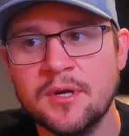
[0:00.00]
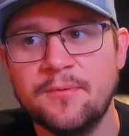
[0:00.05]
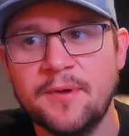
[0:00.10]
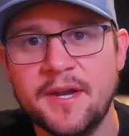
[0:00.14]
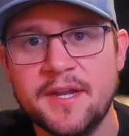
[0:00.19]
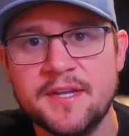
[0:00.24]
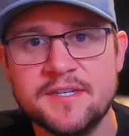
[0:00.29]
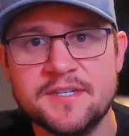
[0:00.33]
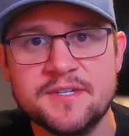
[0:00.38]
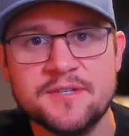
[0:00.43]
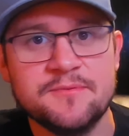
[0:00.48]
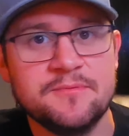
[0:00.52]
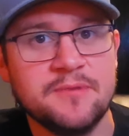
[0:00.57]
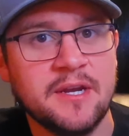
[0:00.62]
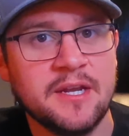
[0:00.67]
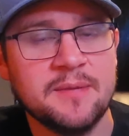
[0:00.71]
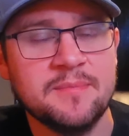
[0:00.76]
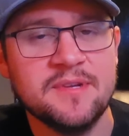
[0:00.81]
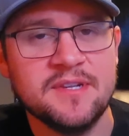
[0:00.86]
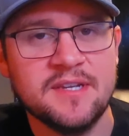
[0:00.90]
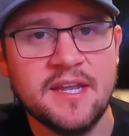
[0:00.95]
Rage's
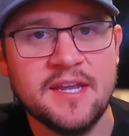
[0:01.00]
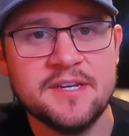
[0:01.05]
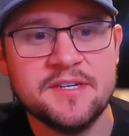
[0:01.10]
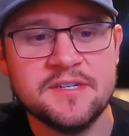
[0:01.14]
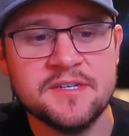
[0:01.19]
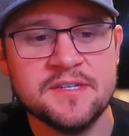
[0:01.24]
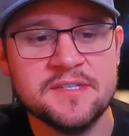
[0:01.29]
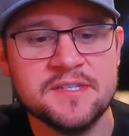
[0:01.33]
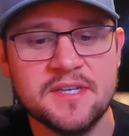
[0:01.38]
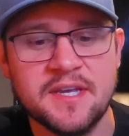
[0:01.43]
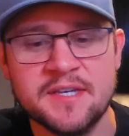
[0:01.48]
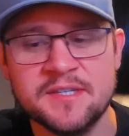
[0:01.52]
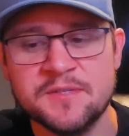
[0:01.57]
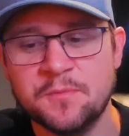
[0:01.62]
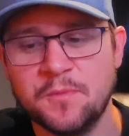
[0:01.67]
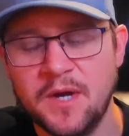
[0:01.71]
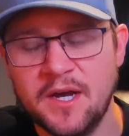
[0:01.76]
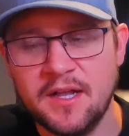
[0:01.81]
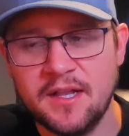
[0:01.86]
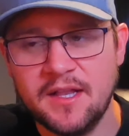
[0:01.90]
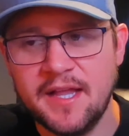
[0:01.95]
recommendations, as
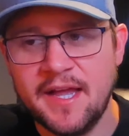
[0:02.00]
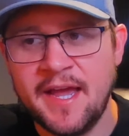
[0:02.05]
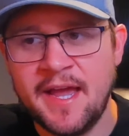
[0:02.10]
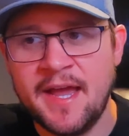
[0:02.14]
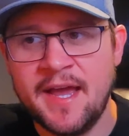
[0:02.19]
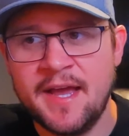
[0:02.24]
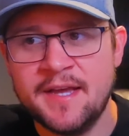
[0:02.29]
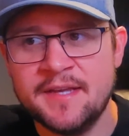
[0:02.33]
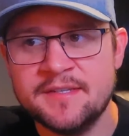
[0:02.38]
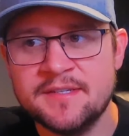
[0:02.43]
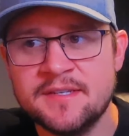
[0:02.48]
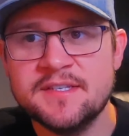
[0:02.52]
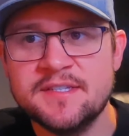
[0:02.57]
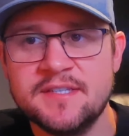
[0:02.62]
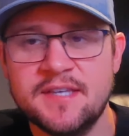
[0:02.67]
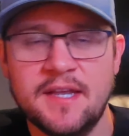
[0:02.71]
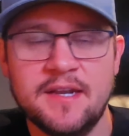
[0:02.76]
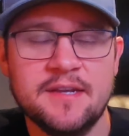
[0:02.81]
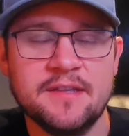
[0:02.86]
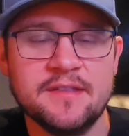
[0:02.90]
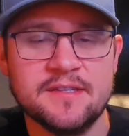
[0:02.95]
well as
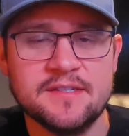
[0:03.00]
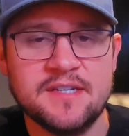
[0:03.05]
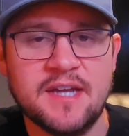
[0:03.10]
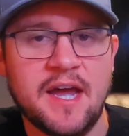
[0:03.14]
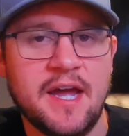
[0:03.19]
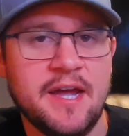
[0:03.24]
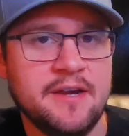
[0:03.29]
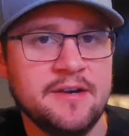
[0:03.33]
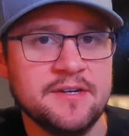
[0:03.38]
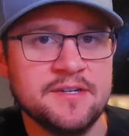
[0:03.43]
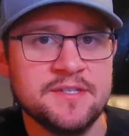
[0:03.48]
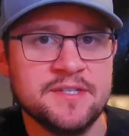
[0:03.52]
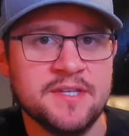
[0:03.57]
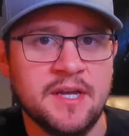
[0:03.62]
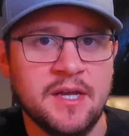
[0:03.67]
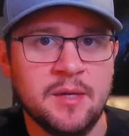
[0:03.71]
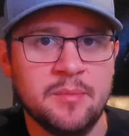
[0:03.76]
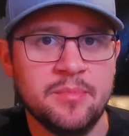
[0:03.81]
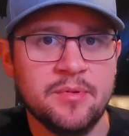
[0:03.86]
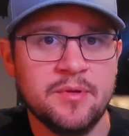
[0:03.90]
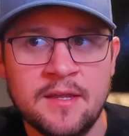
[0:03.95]
setting the tires
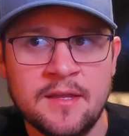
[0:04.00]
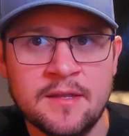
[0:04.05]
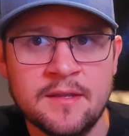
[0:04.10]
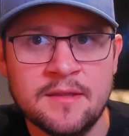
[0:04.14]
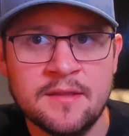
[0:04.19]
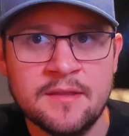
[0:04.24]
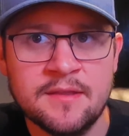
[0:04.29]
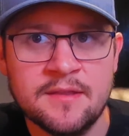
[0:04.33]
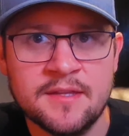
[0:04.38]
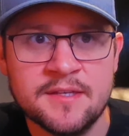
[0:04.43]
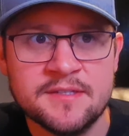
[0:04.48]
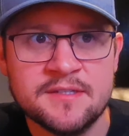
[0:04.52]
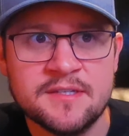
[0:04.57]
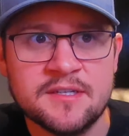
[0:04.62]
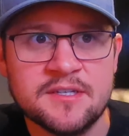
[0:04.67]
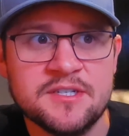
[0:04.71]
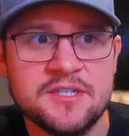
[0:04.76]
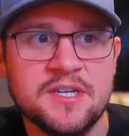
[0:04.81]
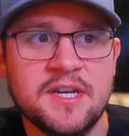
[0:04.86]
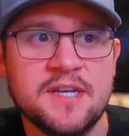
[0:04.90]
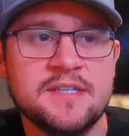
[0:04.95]
up in the
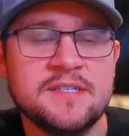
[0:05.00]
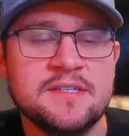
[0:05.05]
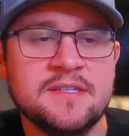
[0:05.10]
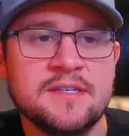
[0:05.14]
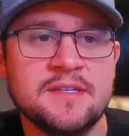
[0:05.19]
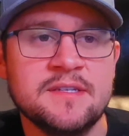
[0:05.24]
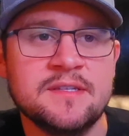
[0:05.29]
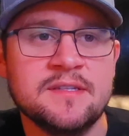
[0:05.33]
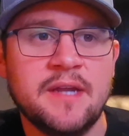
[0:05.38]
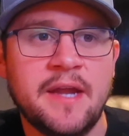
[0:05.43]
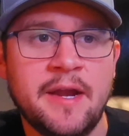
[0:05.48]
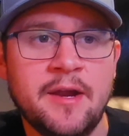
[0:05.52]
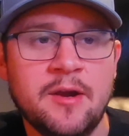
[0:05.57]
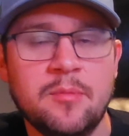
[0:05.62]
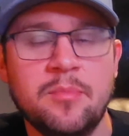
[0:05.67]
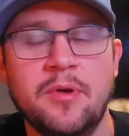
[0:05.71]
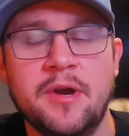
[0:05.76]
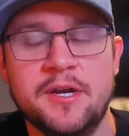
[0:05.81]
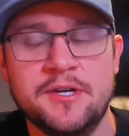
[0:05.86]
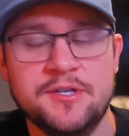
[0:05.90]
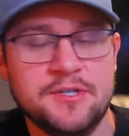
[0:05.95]
suggested air
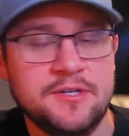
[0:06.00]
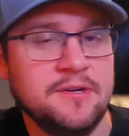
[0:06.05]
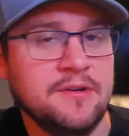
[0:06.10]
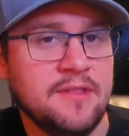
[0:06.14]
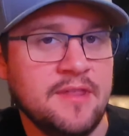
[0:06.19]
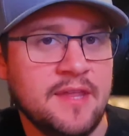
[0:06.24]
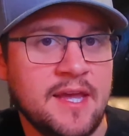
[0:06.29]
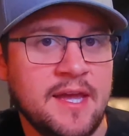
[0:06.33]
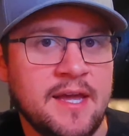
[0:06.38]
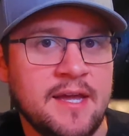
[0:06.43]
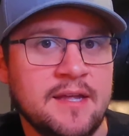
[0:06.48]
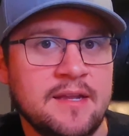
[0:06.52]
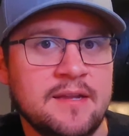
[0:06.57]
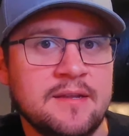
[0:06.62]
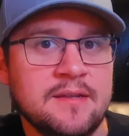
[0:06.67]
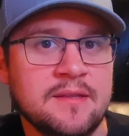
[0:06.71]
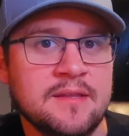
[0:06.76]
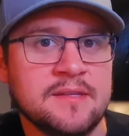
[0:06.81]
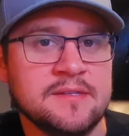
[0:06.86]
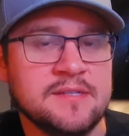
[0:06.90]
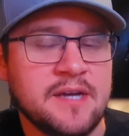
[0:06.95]
pressure
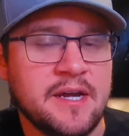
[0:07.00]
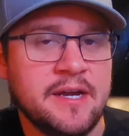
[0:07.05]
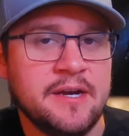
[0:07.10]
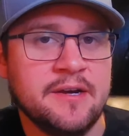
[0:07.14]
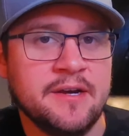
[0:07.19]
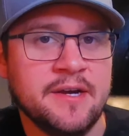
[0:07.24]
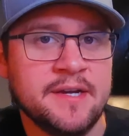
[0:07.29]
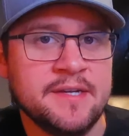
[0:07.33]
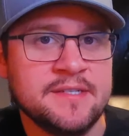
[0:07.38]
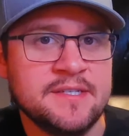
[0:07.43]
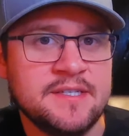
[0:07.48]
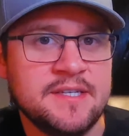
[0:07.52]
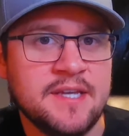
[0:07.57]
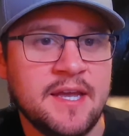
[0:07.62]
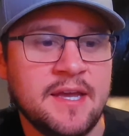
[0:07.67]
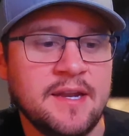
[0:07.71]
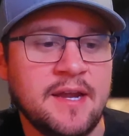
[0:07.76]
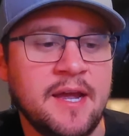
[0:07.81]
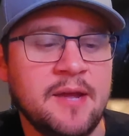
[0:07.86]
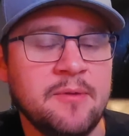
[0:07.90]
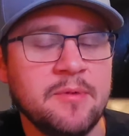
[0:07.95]
that the tire guy
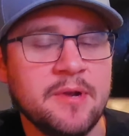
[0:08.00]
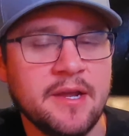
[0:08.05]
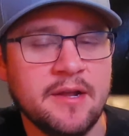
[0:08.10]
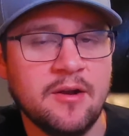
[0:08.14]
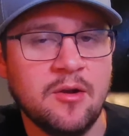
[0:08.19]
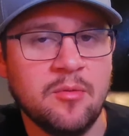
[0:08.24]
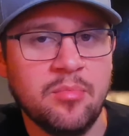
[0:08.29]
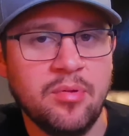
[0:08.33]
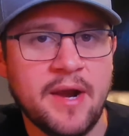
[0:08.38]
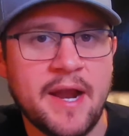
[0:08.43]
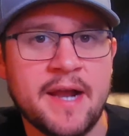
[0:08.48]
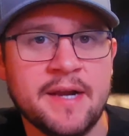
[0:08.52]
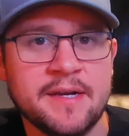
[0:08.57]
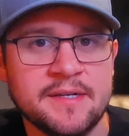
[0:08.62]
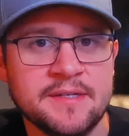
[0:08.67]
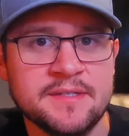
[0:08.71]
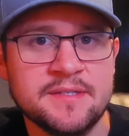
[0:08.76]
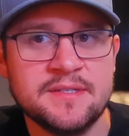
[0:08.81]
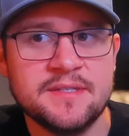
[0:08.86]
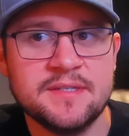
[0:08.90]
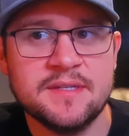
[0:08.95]
said, I went out on
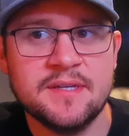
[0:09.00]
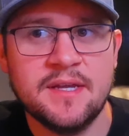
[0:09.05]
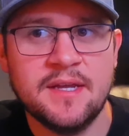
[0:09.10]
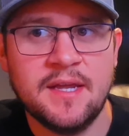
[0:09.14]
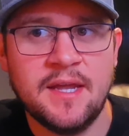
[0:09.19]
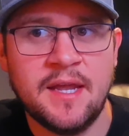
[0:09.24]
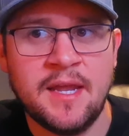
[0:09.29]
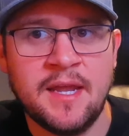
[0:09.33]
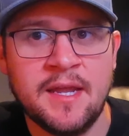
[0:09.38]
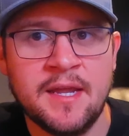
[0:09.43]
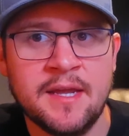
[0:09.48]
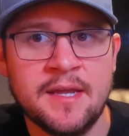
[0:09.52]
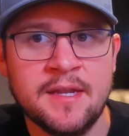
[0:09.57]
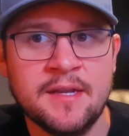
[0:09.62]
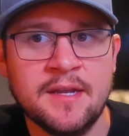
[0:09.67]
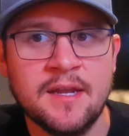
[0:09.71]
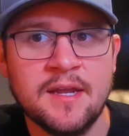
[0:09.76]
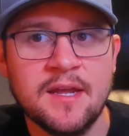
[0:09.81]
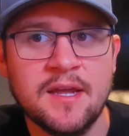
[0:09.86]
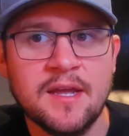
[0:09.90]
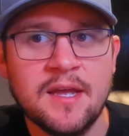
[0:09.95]
practice and
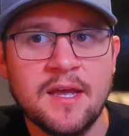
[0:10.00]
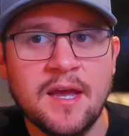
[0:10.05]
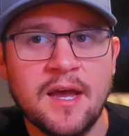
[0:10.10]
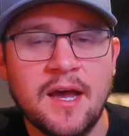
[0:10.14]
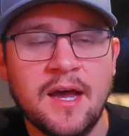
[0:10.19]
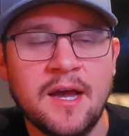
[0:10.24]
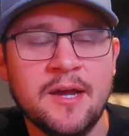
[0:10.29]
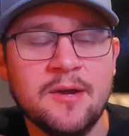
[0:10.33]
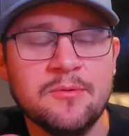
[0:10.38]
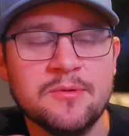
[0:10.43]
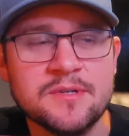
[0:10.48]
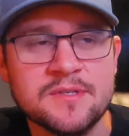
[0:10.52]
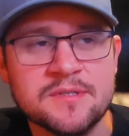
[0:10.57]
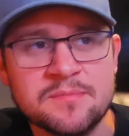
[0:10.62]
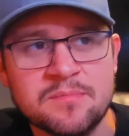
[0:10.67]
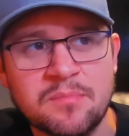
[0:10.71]
I was